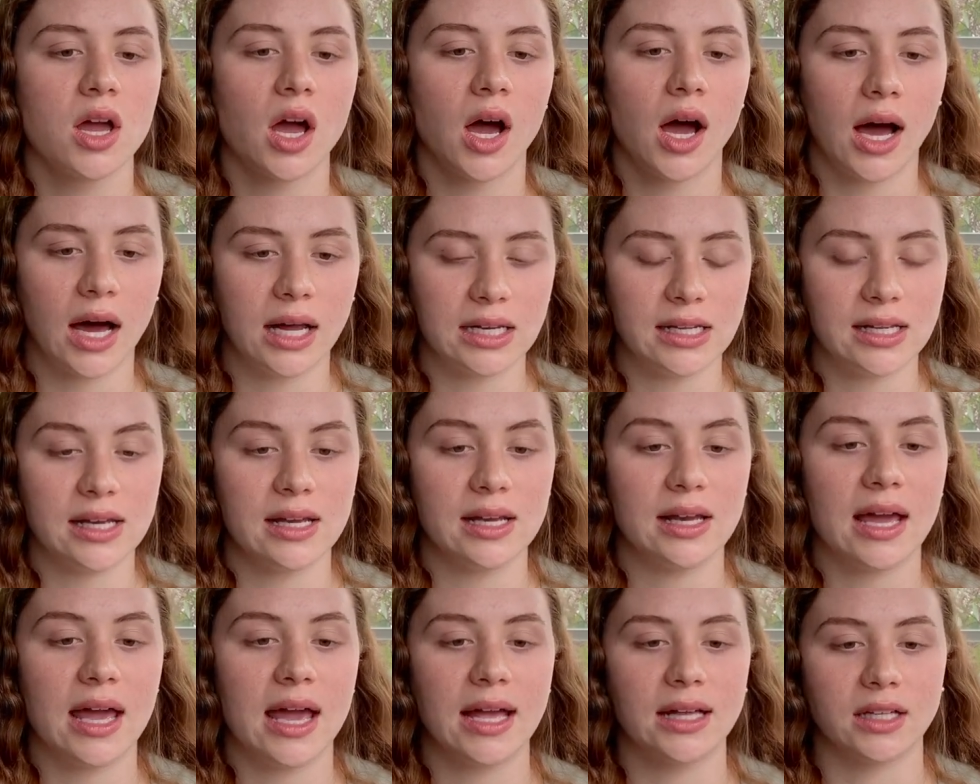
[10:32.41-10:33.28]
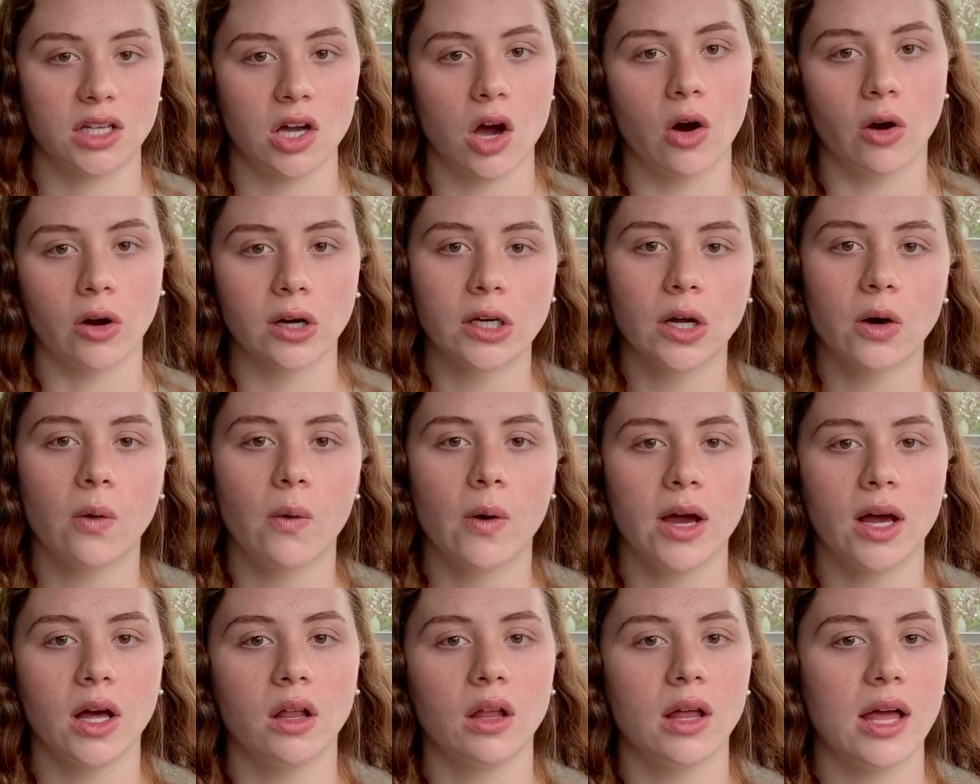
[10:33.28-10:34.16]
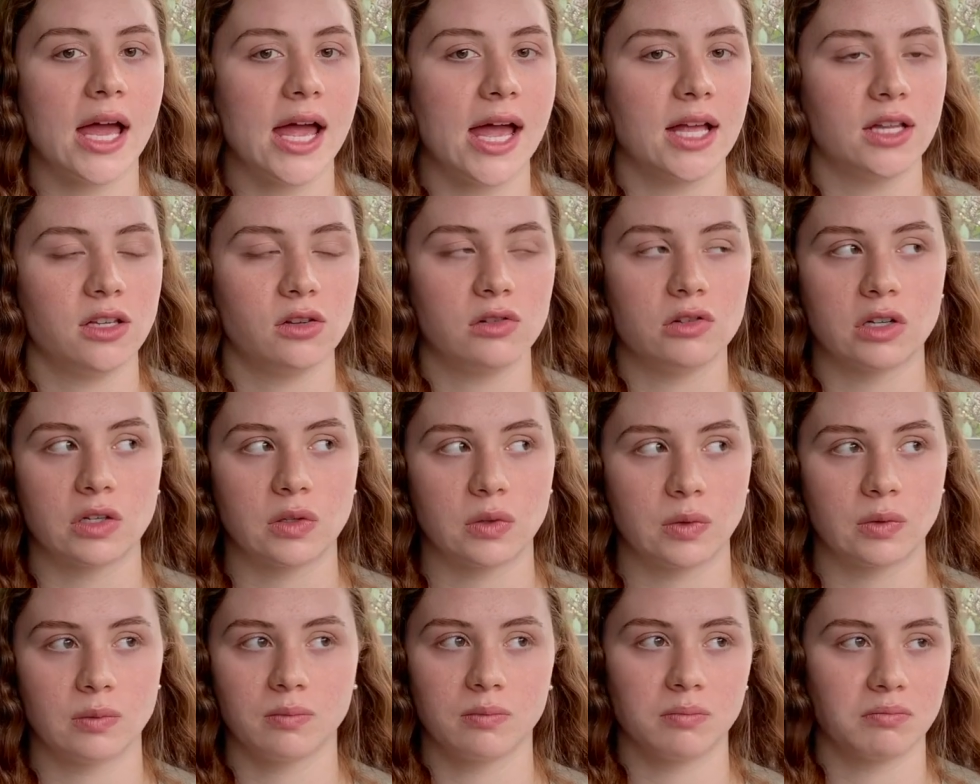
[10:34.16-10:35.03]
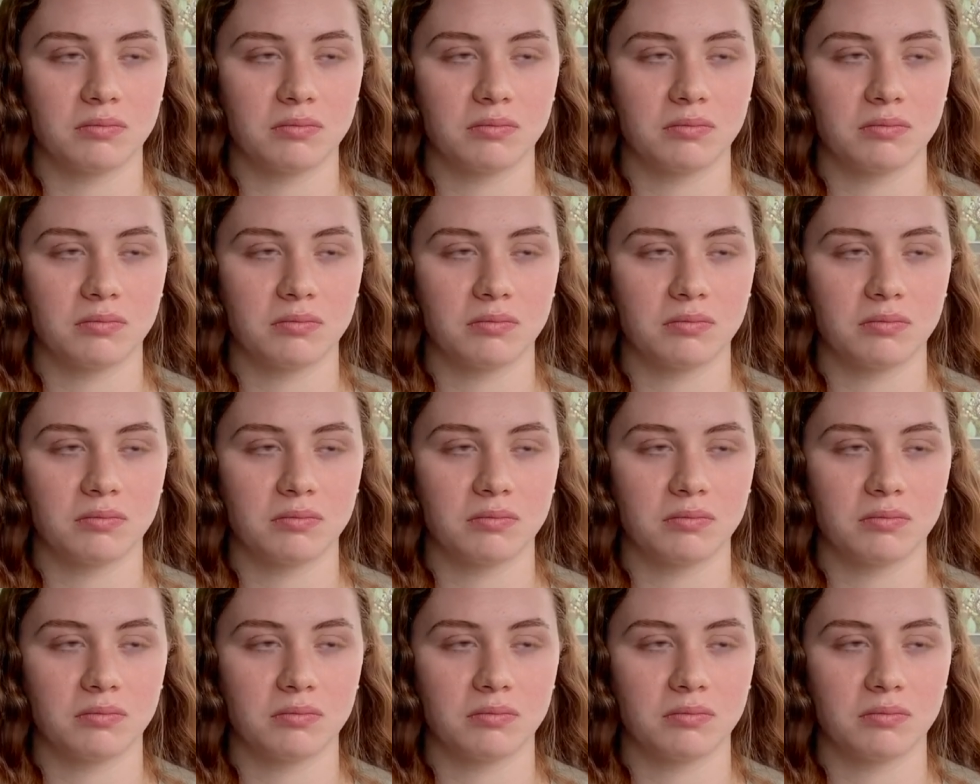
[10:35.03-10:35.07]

honey, and coconut oil, and you just,